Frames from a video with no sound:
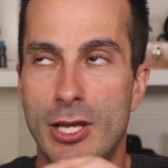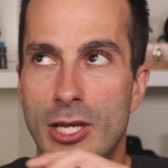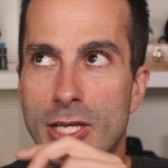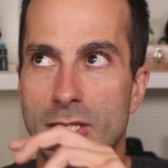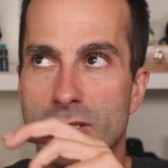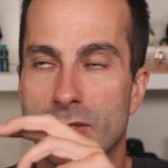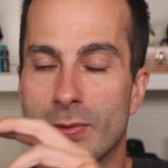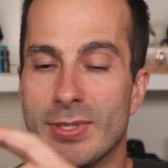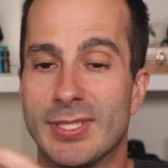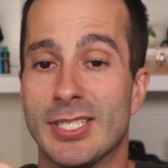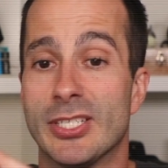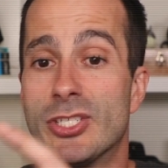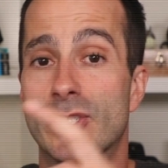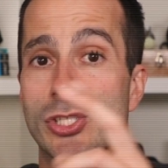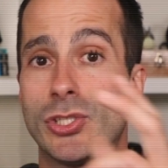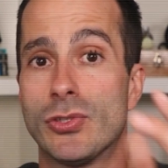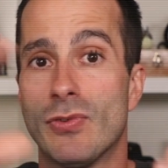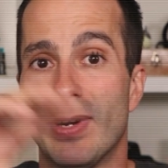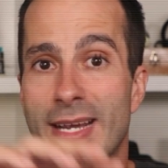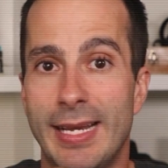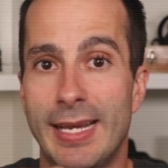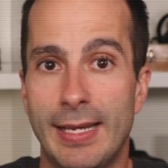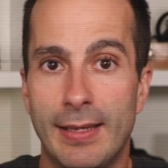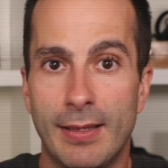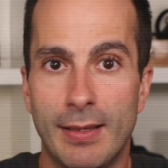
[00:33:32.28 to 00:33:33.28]
so it's a
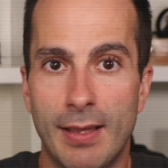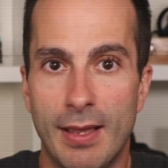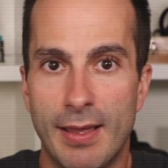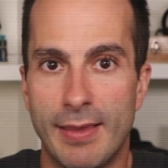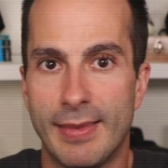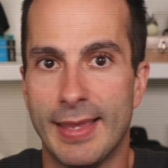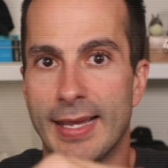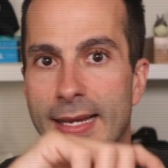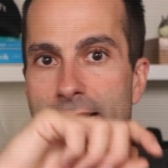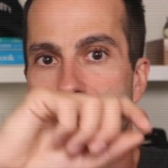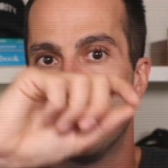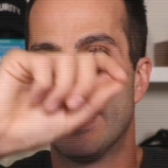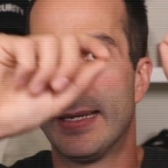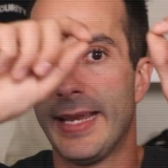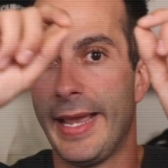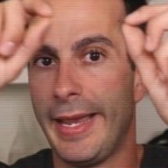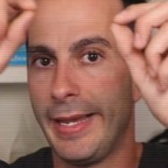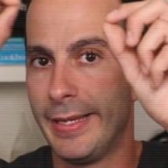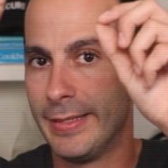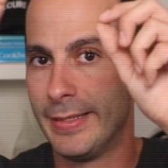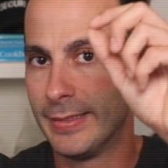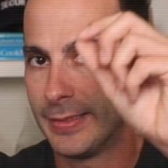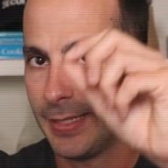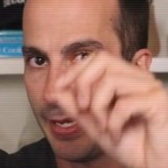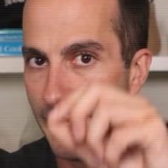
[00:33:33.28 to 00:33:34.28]
string that
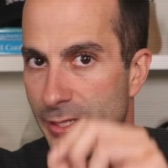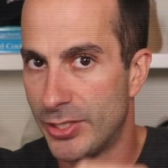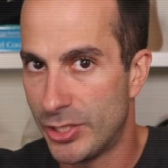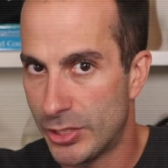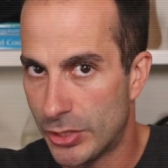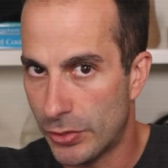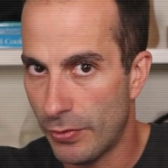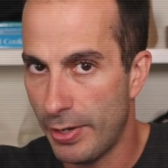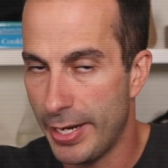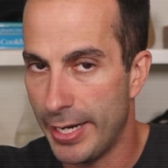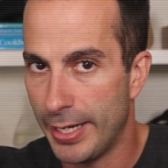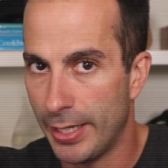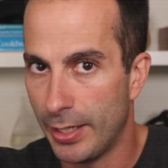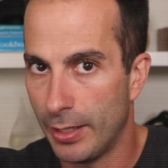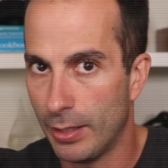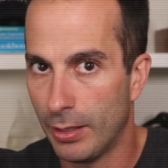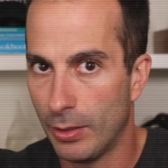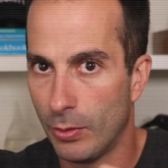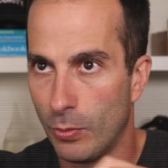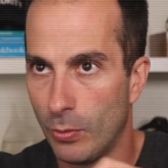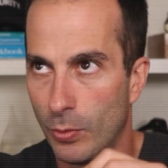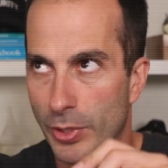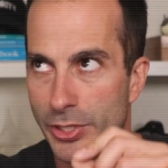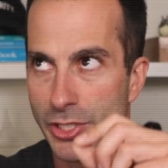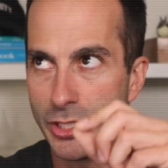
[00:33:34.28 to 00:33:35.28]
contains a
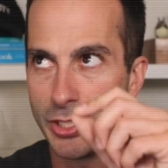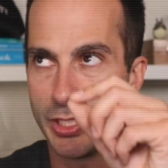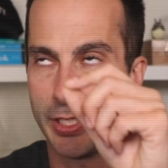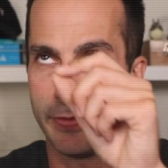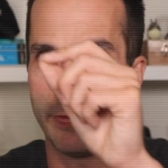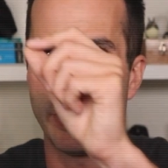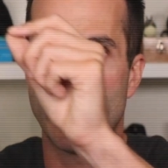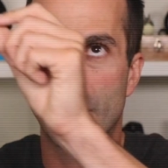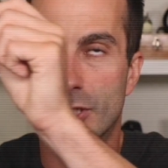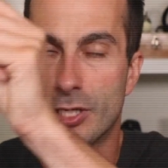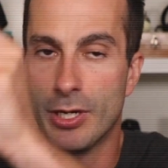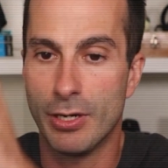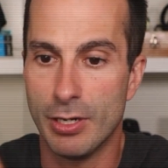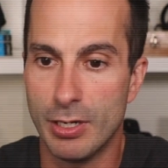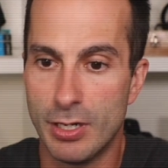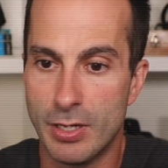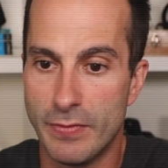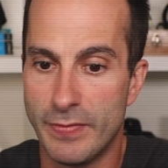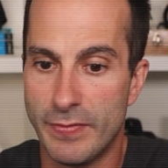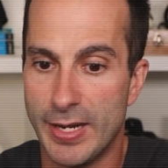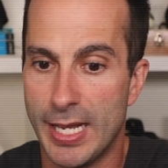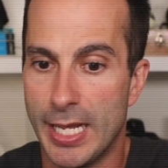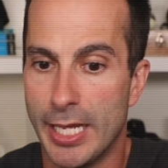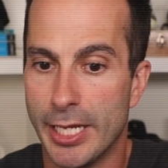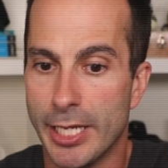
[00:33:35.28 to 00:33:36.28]
string, which is the return
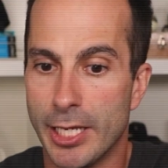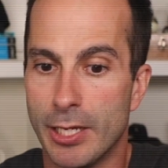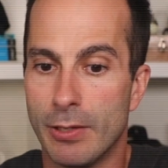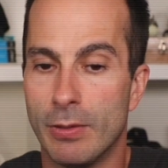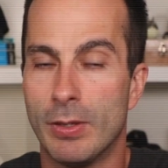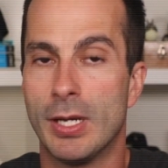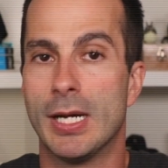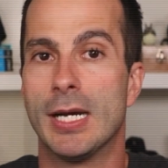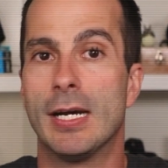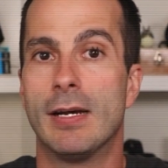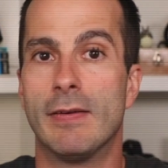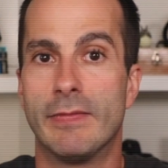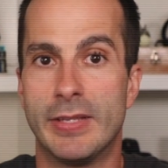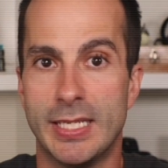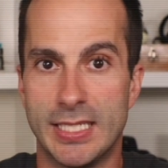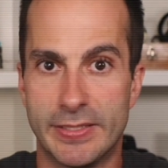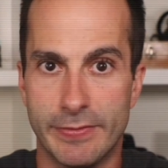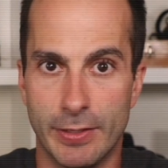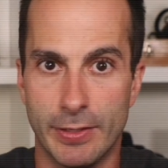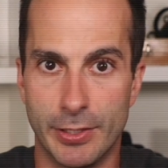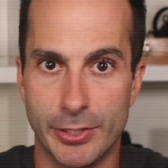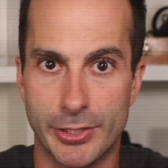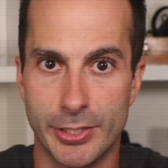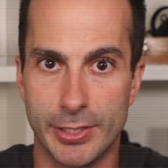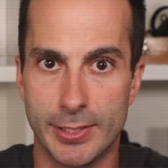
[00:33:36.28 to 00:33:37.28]
value of these
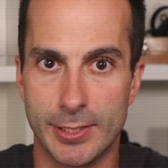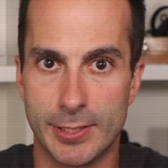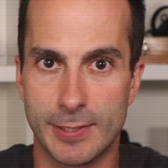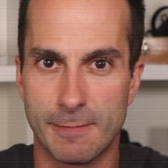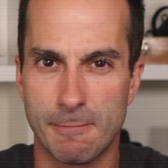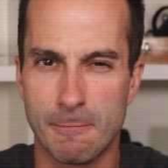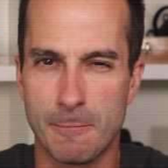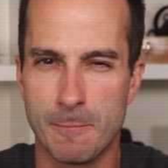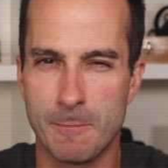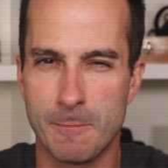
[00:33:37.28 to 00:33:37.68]
functions.